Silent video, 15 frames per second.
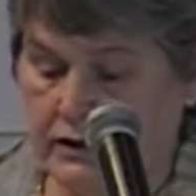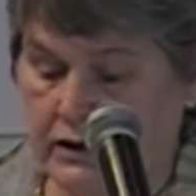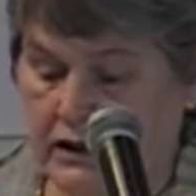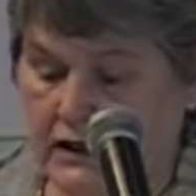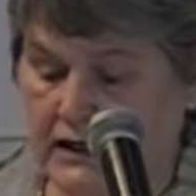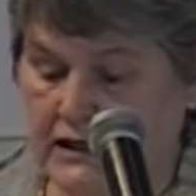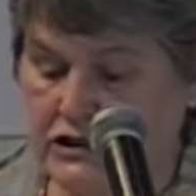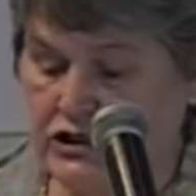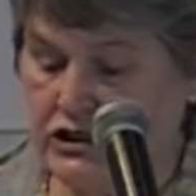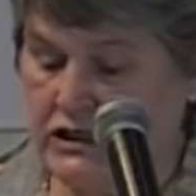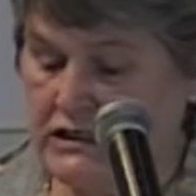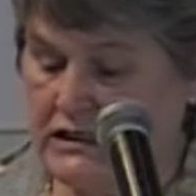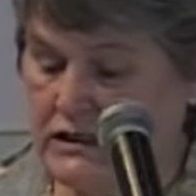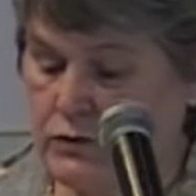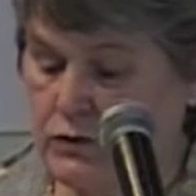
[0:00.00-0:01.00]
and as
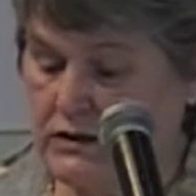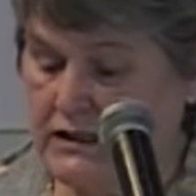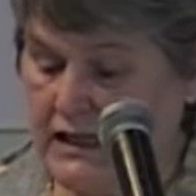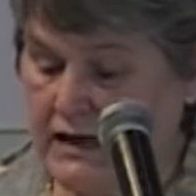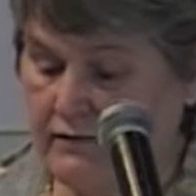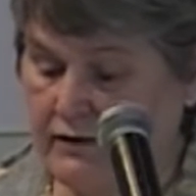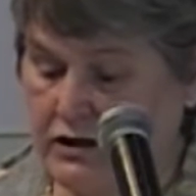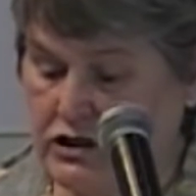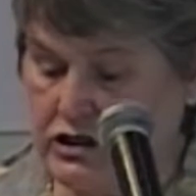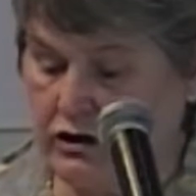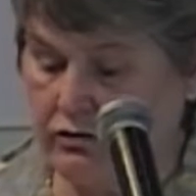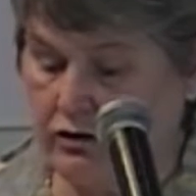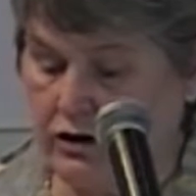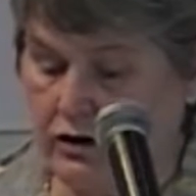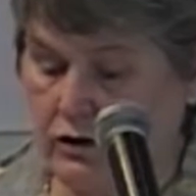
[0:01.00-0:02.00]
Jesus was leaving
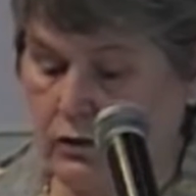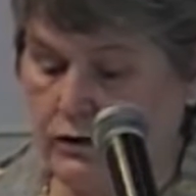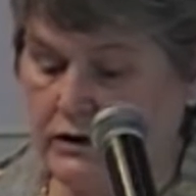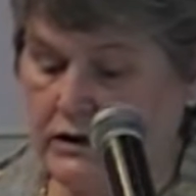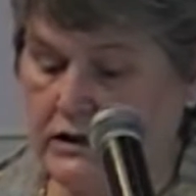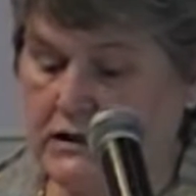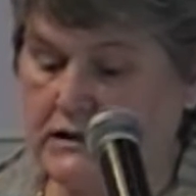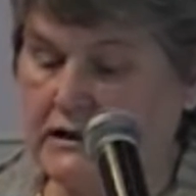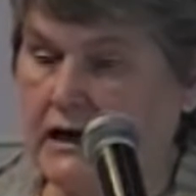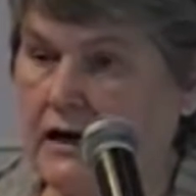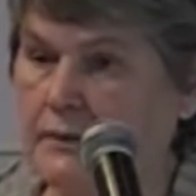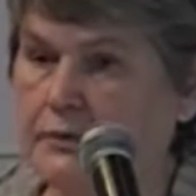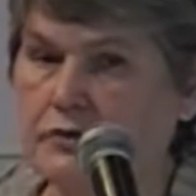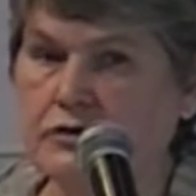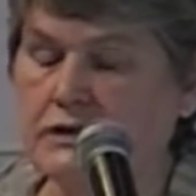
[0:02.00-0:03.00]
Jericho with the
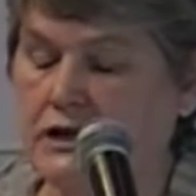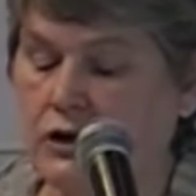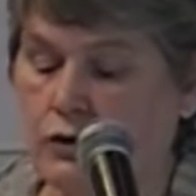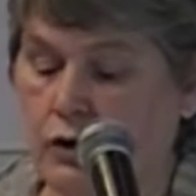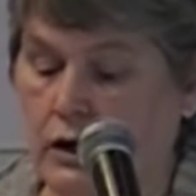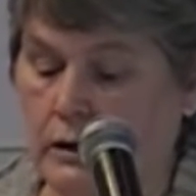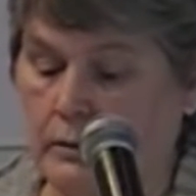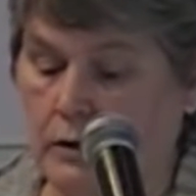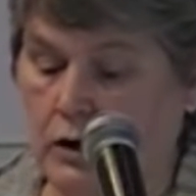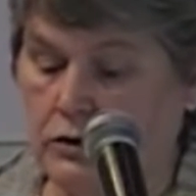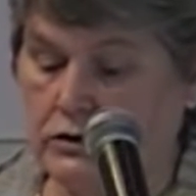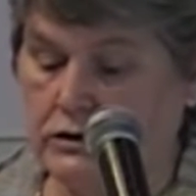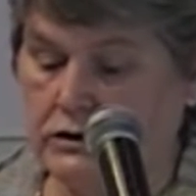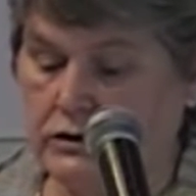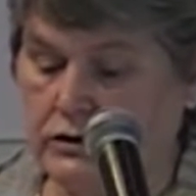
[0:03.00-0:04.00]
disciples and a great
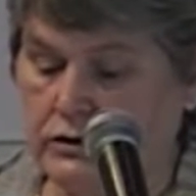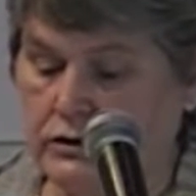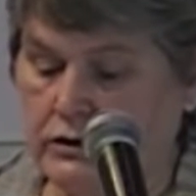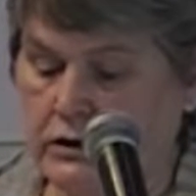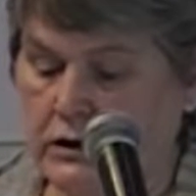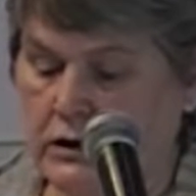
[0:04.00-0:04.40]
multitude,